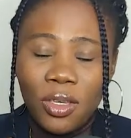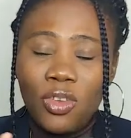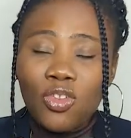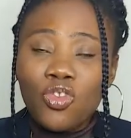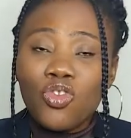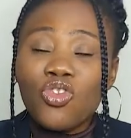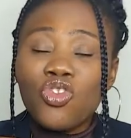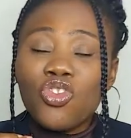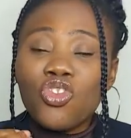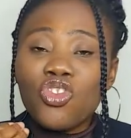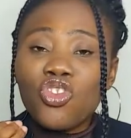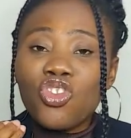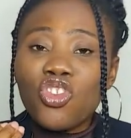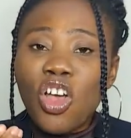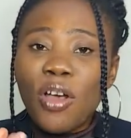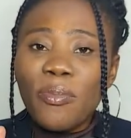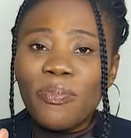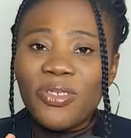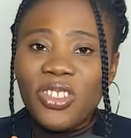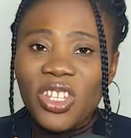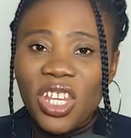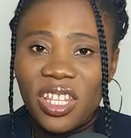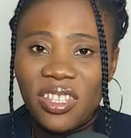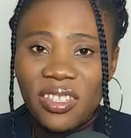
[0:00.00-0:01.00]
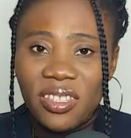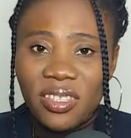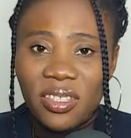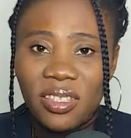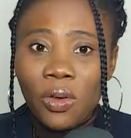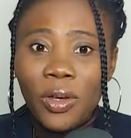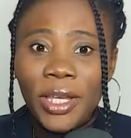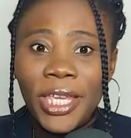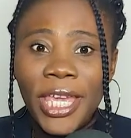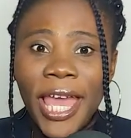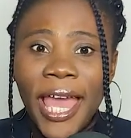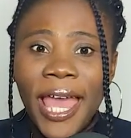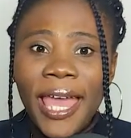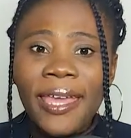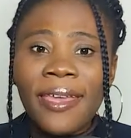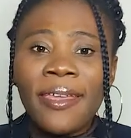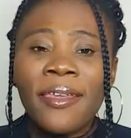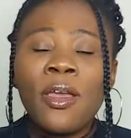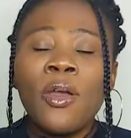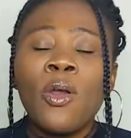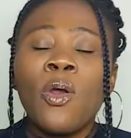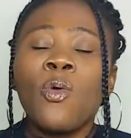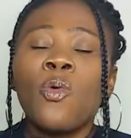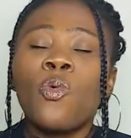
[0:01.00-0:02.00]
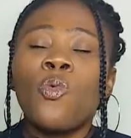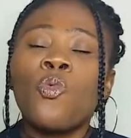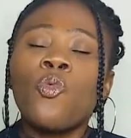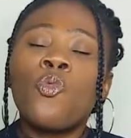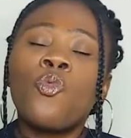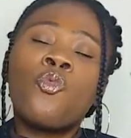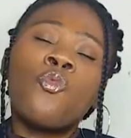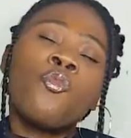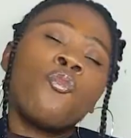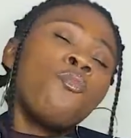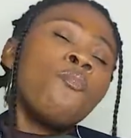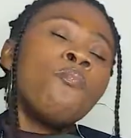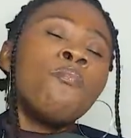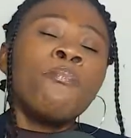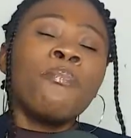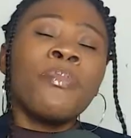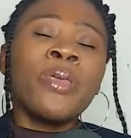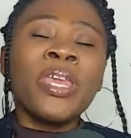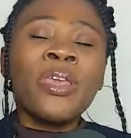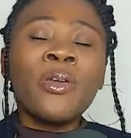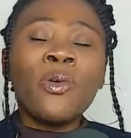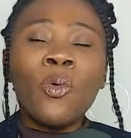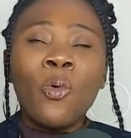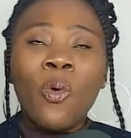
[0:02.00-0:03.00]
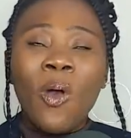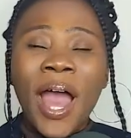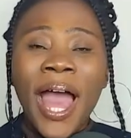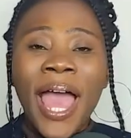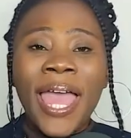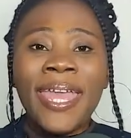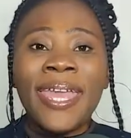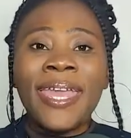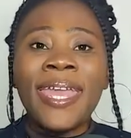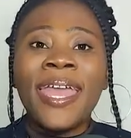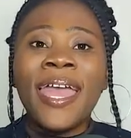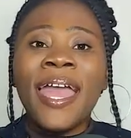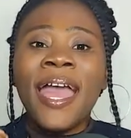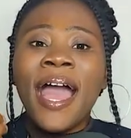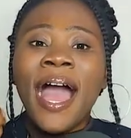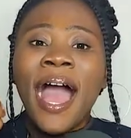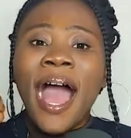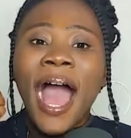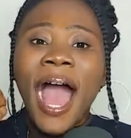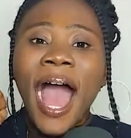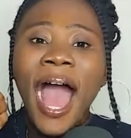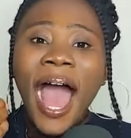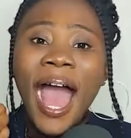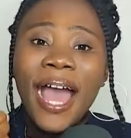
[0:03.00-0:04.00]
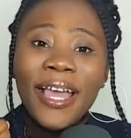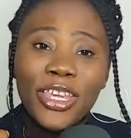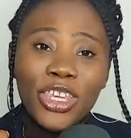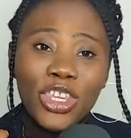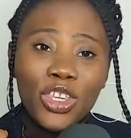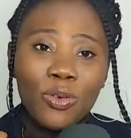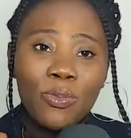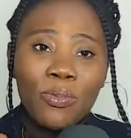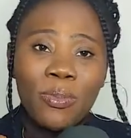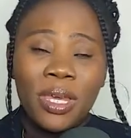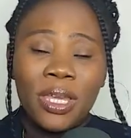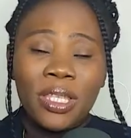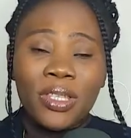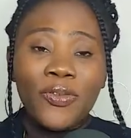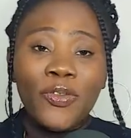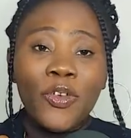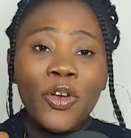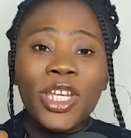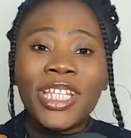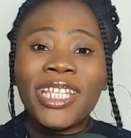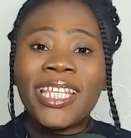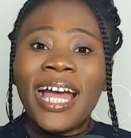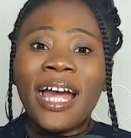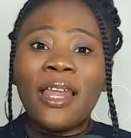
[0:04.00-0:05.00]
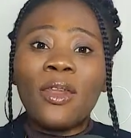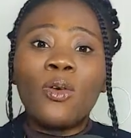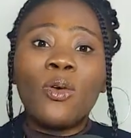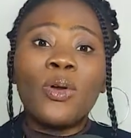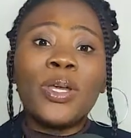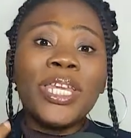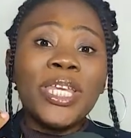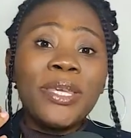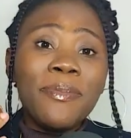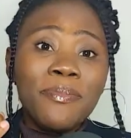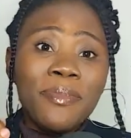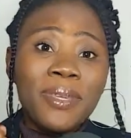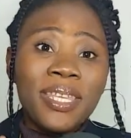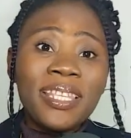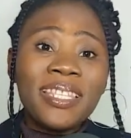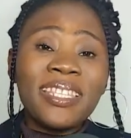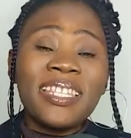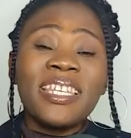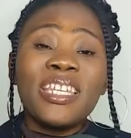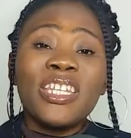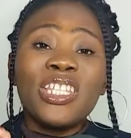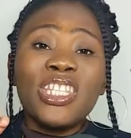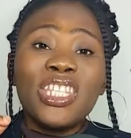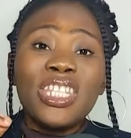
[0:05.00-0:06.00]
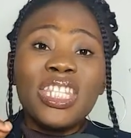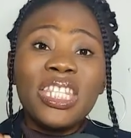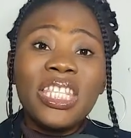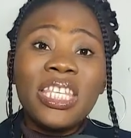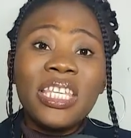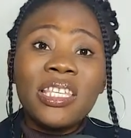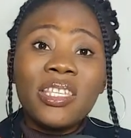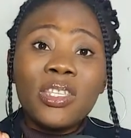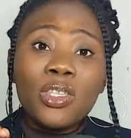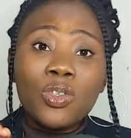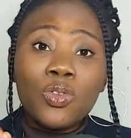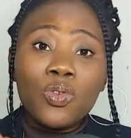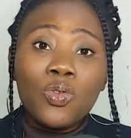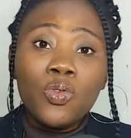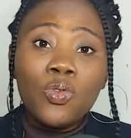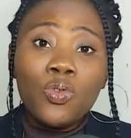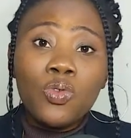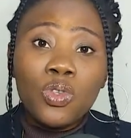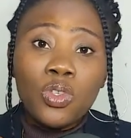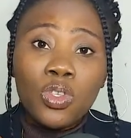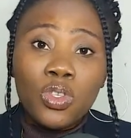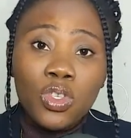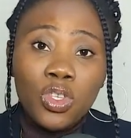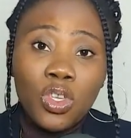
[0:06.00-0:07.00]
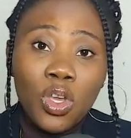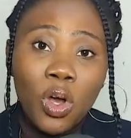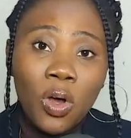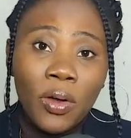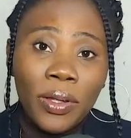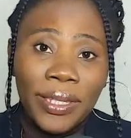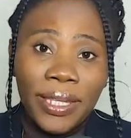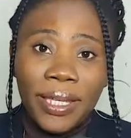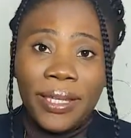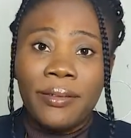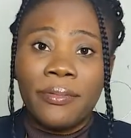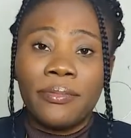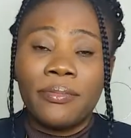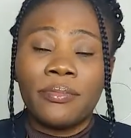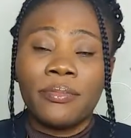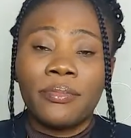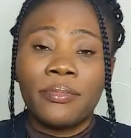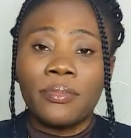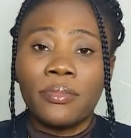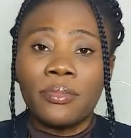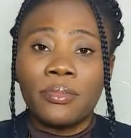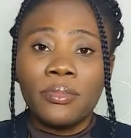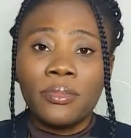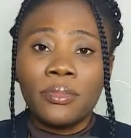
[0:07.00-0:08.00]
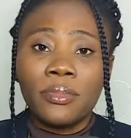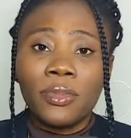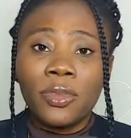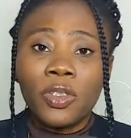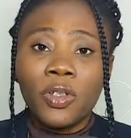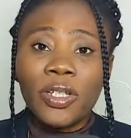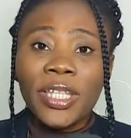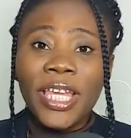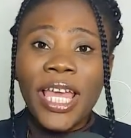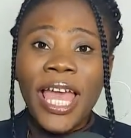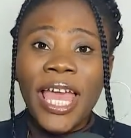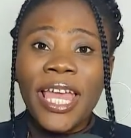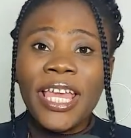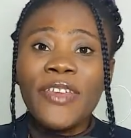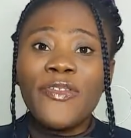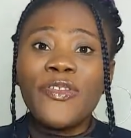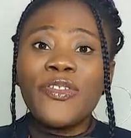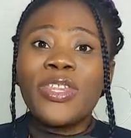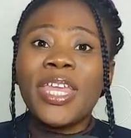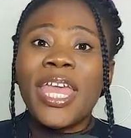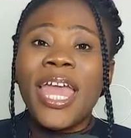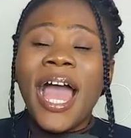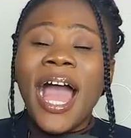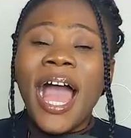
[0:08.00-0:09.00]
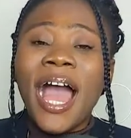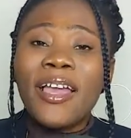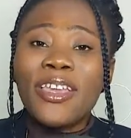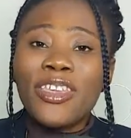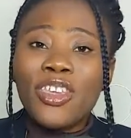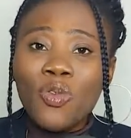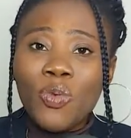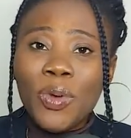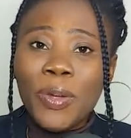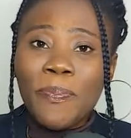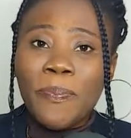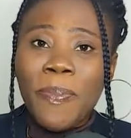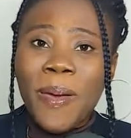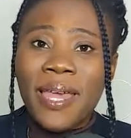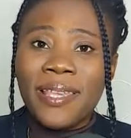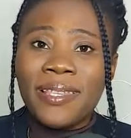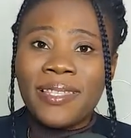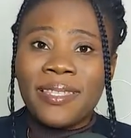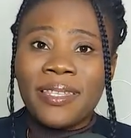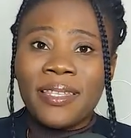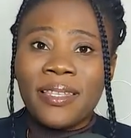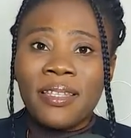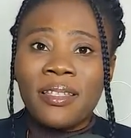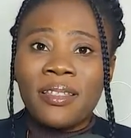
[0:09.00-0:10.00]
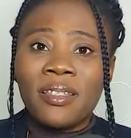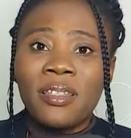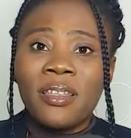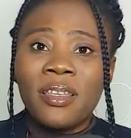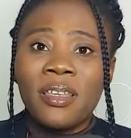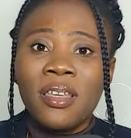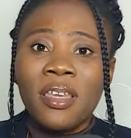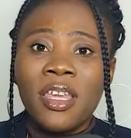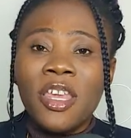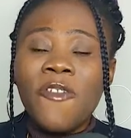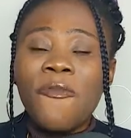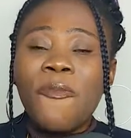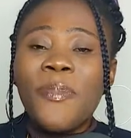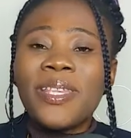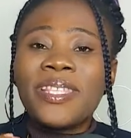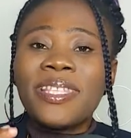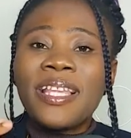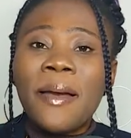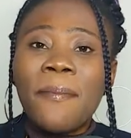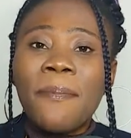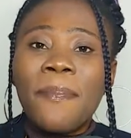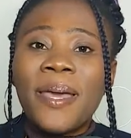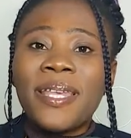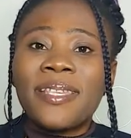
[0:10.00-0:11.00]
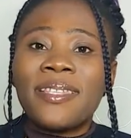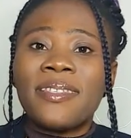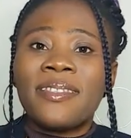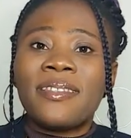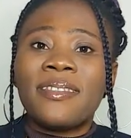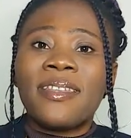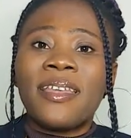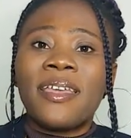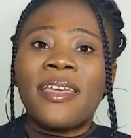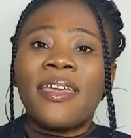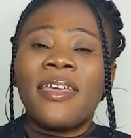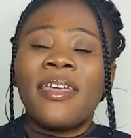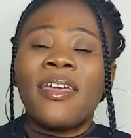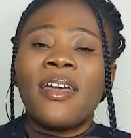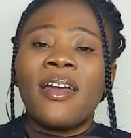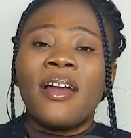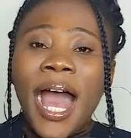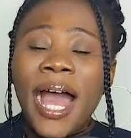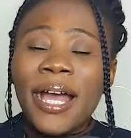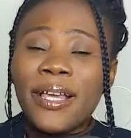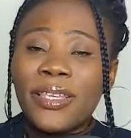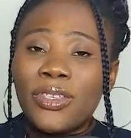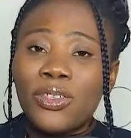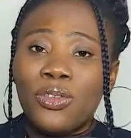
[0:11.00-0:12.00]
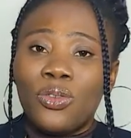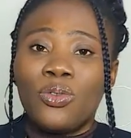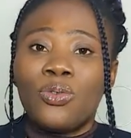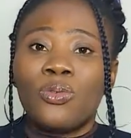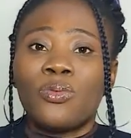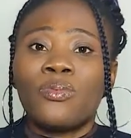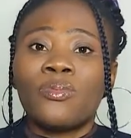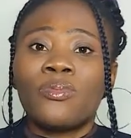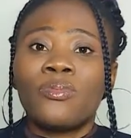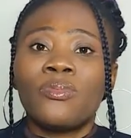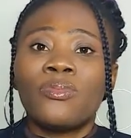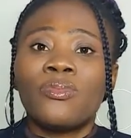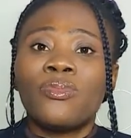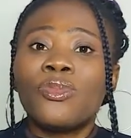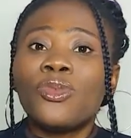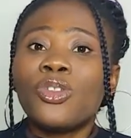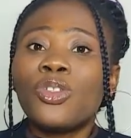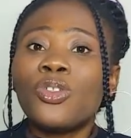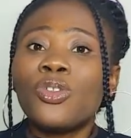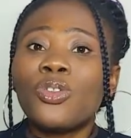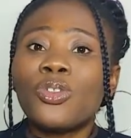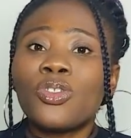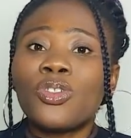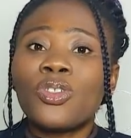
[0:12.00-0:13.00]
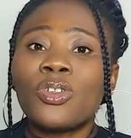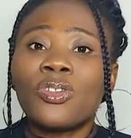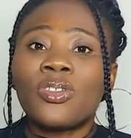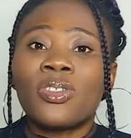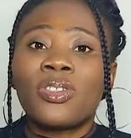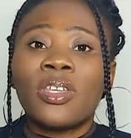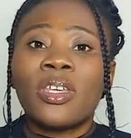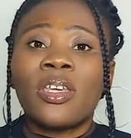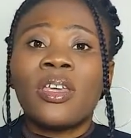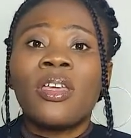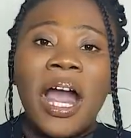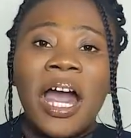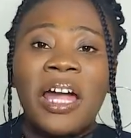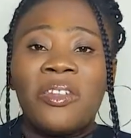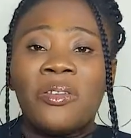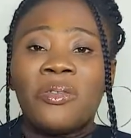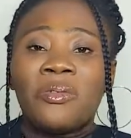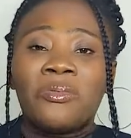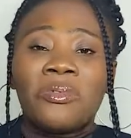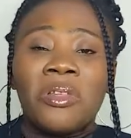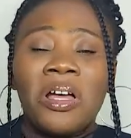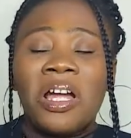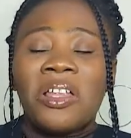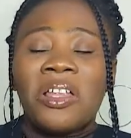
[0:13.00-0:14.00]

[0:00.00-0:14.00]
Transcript: Subject, okay? Meanwhile, argument for Italo, it means discussione. Okay? If they argue with person, if person and person they argue, you go so say, hanno